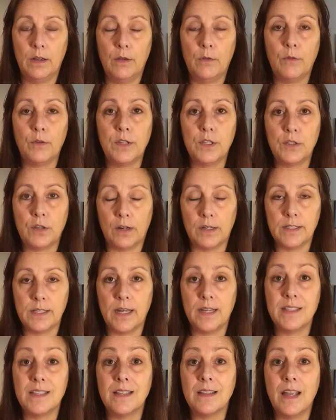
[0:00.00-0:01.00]
for the dark side
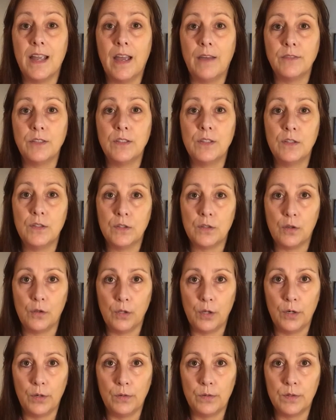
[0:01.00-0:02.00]
is that they have to
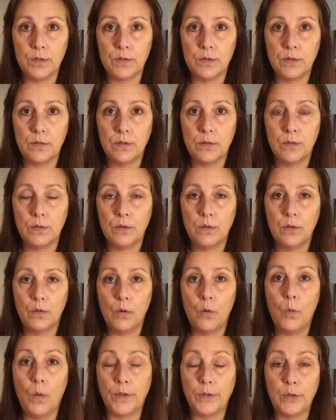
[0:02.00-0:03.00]
disclose
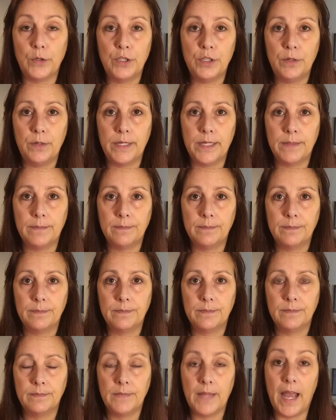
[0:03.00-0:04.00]
what they're doing.
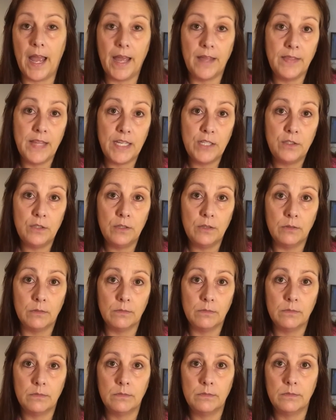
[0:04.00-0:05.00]
And they do,
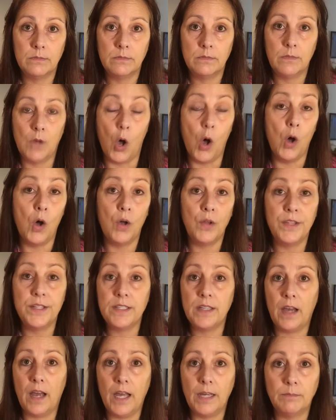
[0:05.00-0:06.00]
all the
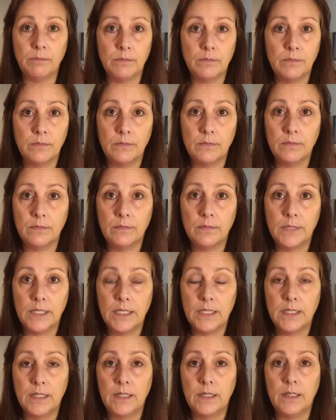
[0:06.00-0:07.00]
time.
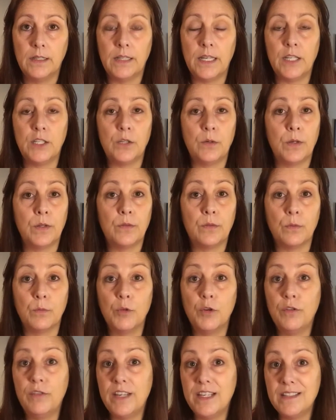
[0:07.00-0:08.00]
They do it through
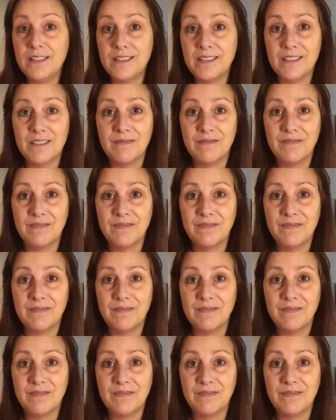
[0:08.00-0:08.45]
movies.